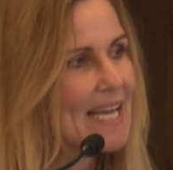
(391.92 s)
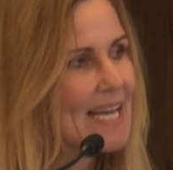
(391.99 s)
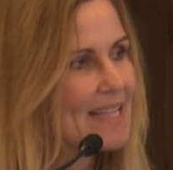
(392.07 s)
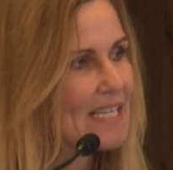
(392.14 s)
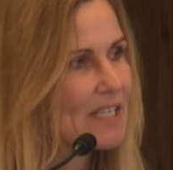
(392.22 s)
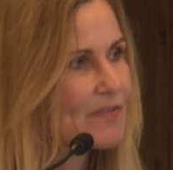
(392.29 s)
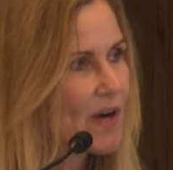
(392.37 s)

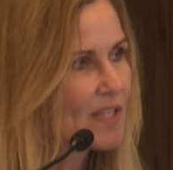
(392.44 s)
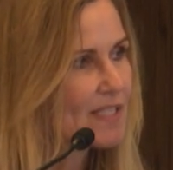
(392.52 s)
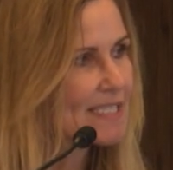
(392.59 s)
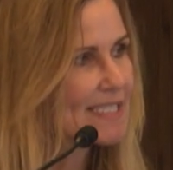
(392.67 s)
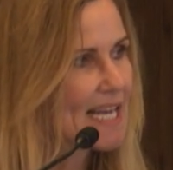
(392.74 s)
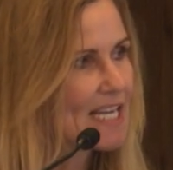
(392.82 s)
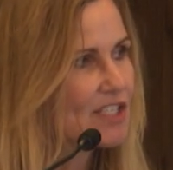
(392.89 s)
The advanced
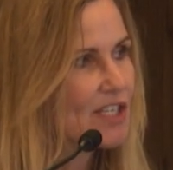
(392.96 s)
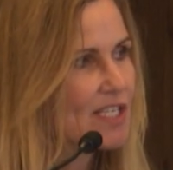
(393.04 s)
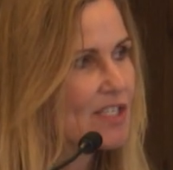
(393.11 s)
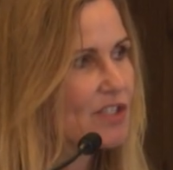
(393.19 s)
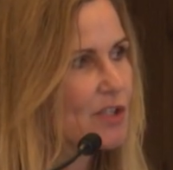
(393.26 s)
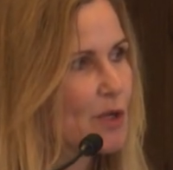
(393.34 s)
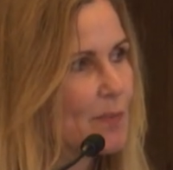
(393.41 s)

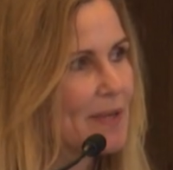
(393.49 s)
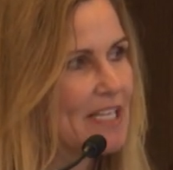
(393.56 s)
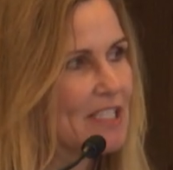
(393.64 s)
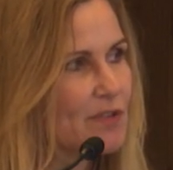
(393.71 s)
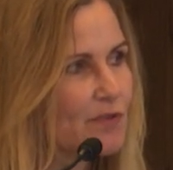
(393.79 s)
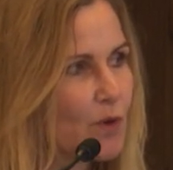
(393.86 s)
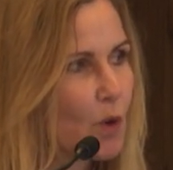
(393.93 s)
stages, 2B
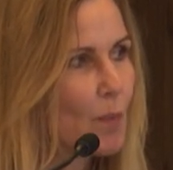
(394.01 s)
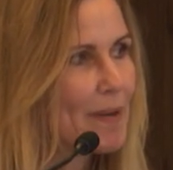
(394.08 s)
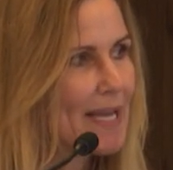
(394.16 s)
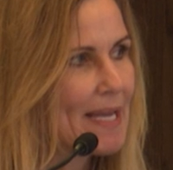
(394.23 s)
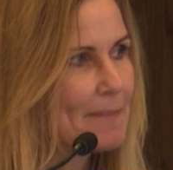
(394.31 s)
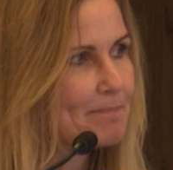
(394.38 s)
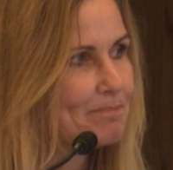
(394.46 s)
to
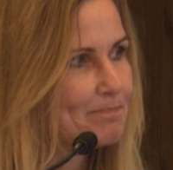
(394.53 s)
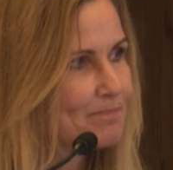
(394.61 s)
4B.